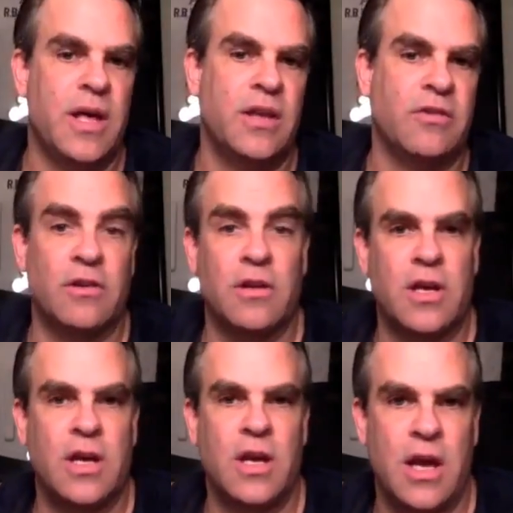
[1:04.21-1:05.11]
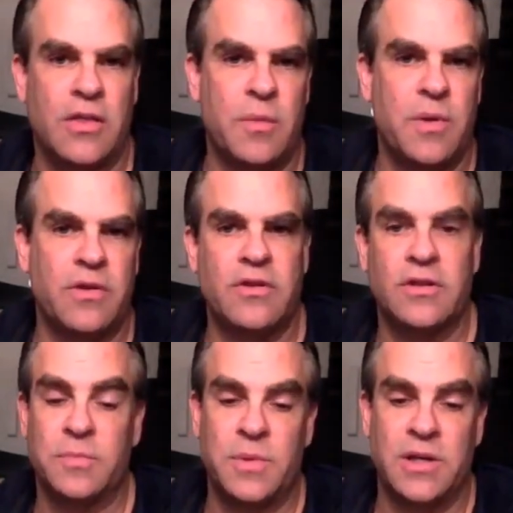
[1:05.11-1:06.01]
is looking at the
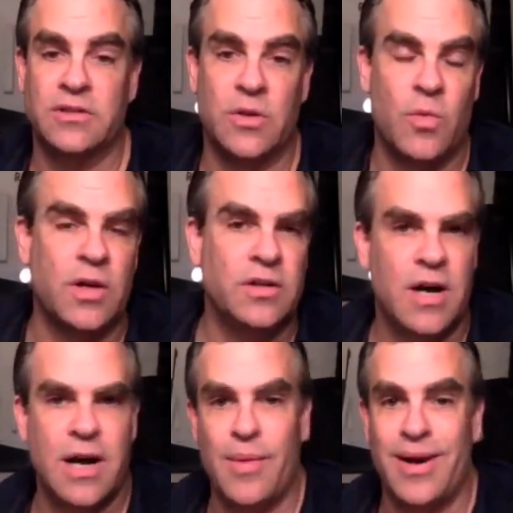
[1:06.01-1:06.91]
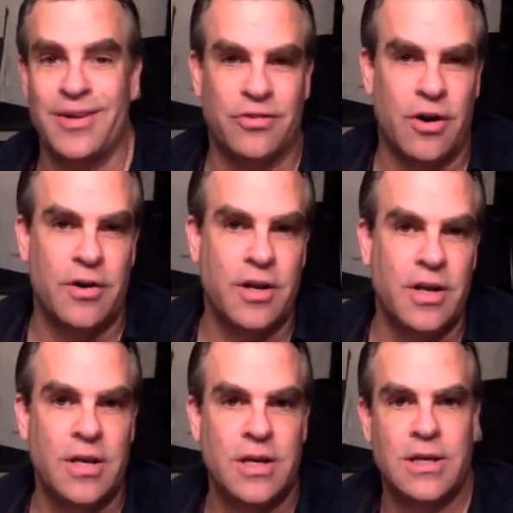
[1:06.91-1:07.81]
business, because at one time I
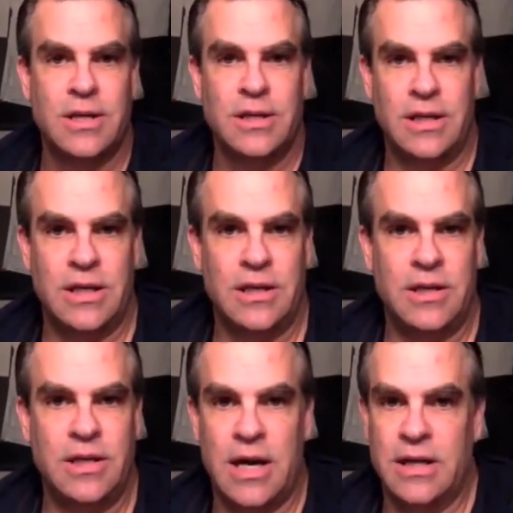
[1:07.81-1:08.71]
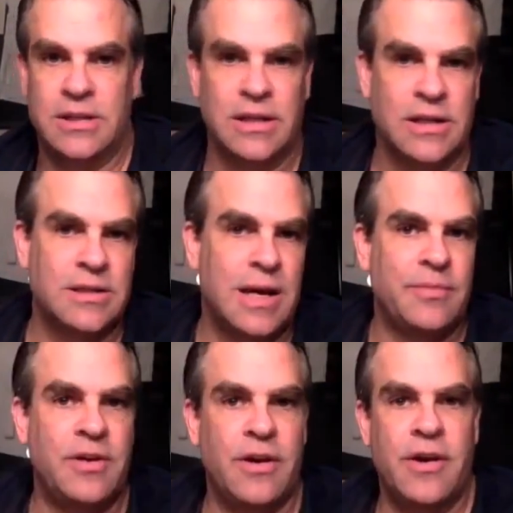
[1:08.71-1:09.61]
started in the high-ticket,
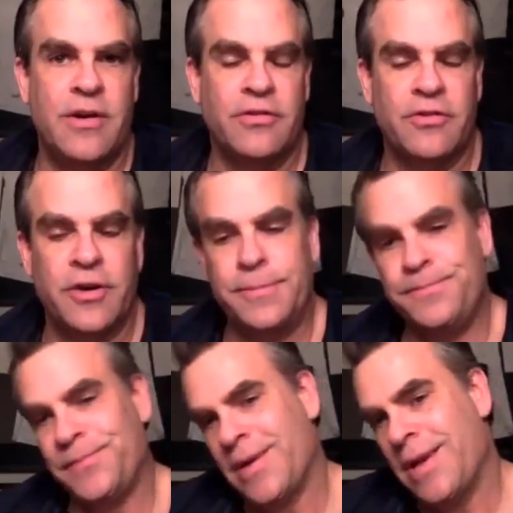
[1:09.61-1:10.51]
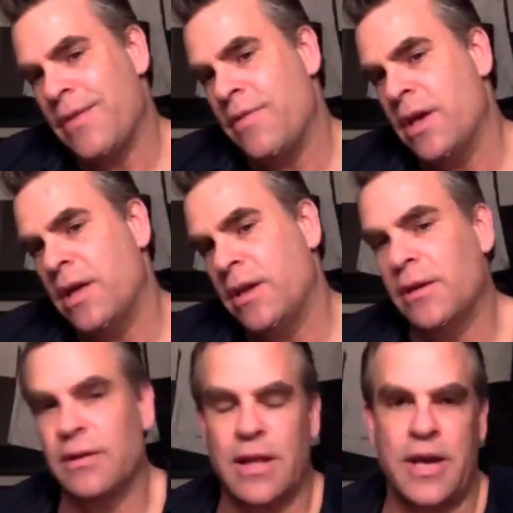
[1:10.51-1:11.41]
top-tier industry, and then
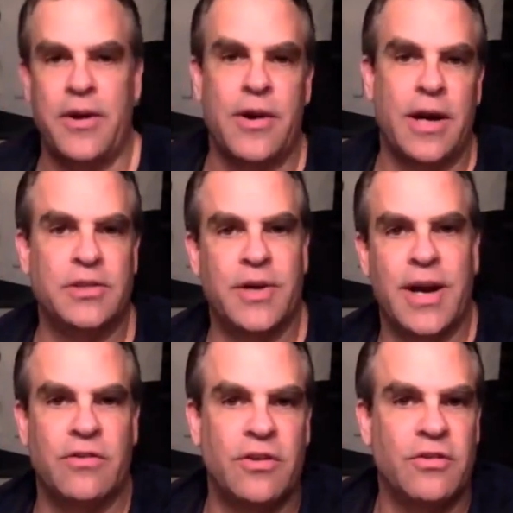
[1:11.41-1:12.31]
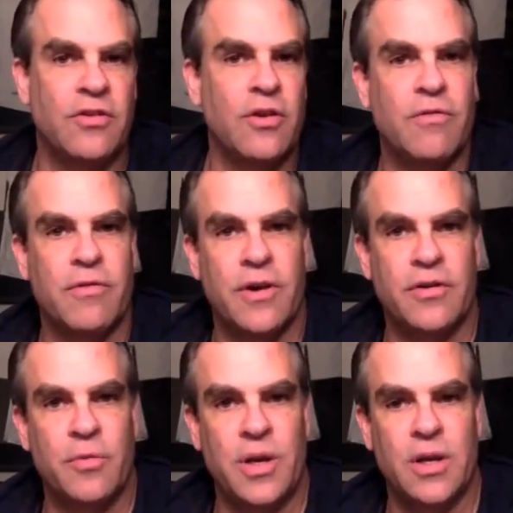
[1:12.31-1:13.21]
later I transitioned over
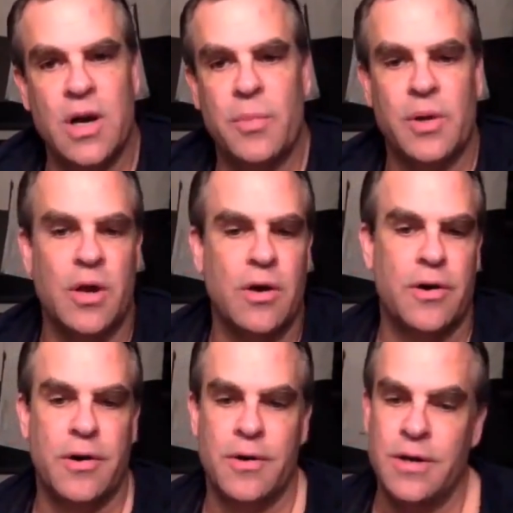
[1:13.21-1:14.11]
to being a company owner.